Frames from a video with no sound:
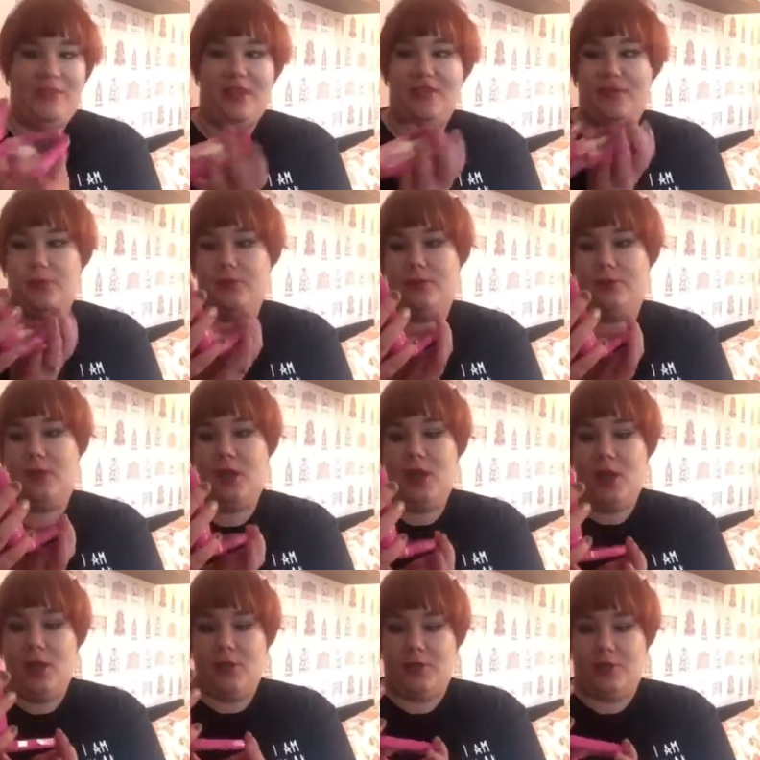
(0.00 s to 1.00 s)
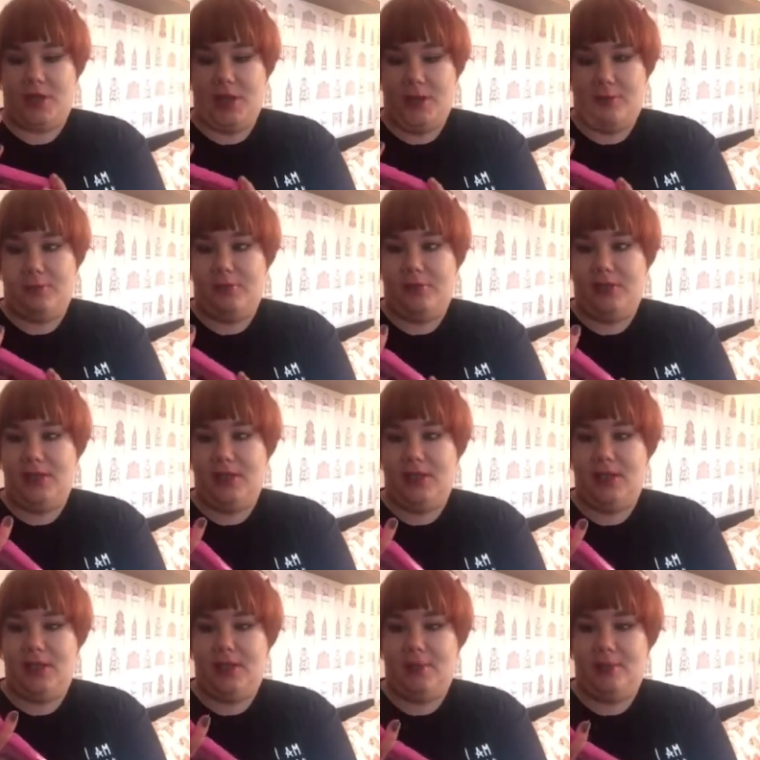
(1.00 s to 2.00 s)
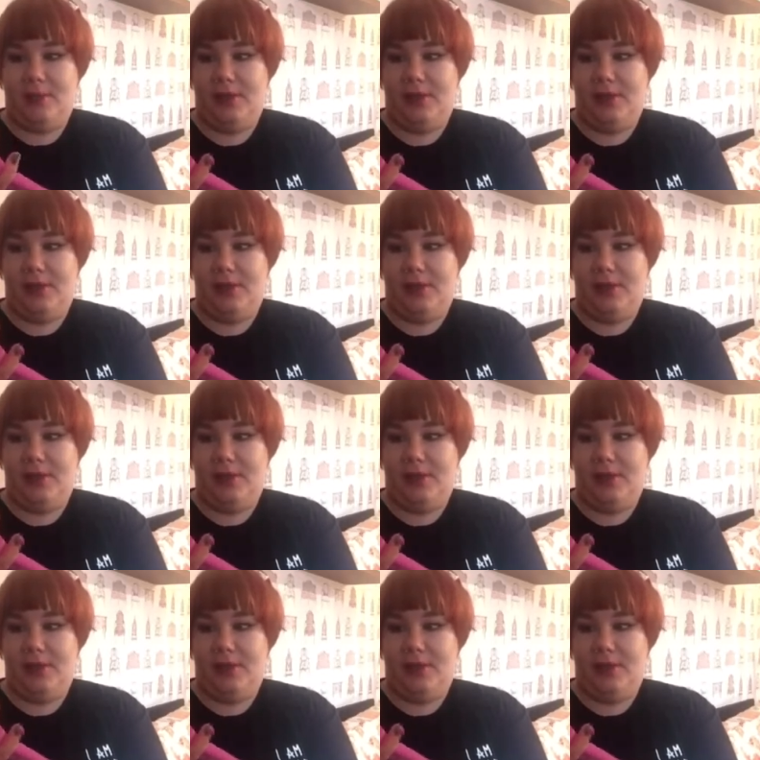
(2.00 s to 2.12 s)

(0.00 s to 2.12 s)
So you get a really